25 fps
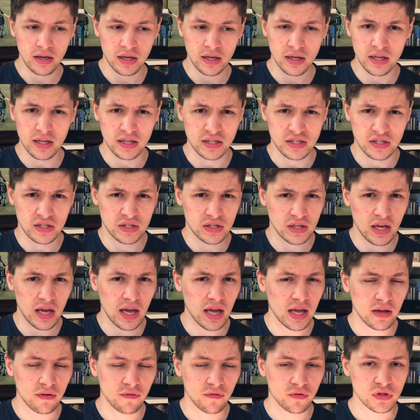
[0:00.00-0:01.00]
It's,
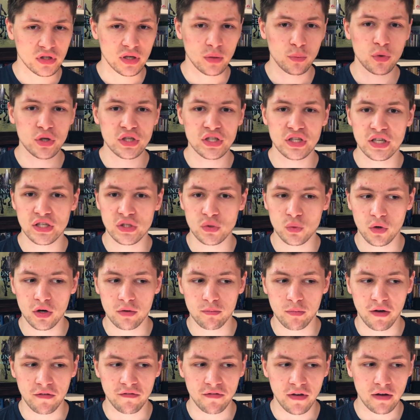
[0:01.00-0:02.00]
for some reason, it's one of
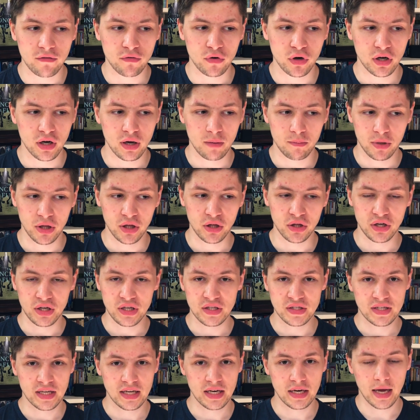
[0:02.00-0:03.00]
my favorite
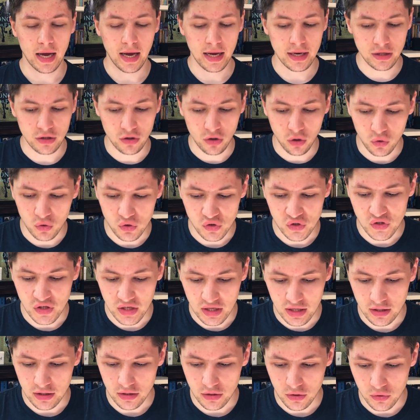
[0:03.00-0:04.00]
abilities, and I don't
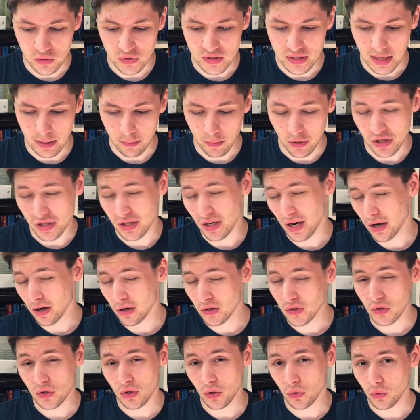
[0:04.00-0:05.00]
see it used that much. I
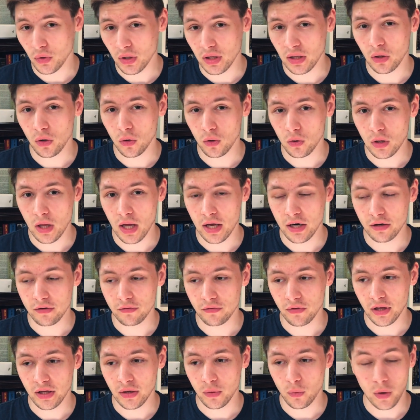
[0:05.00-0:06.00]
also don't read a whole lot of
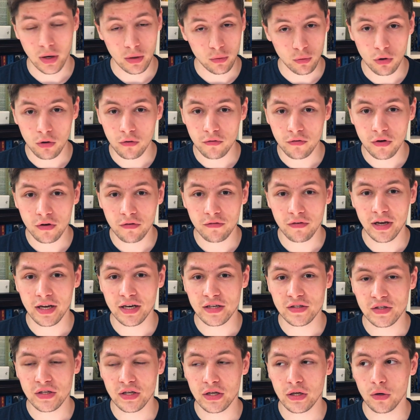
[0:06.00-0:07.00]
like werewolf
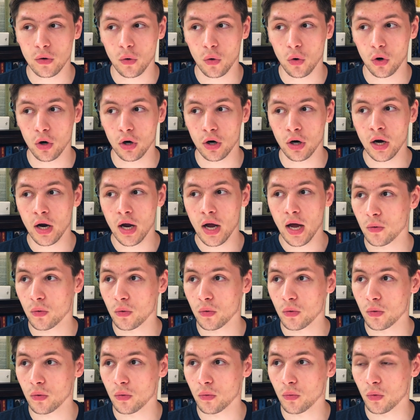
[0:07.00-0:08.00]
fantasy or
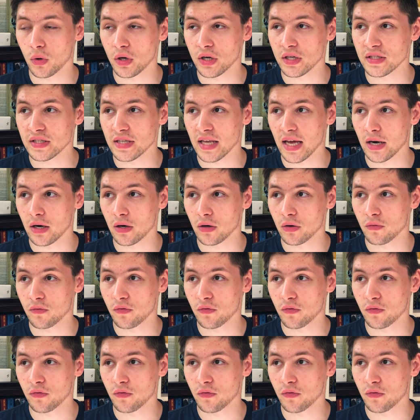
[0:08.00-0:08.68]
what is that?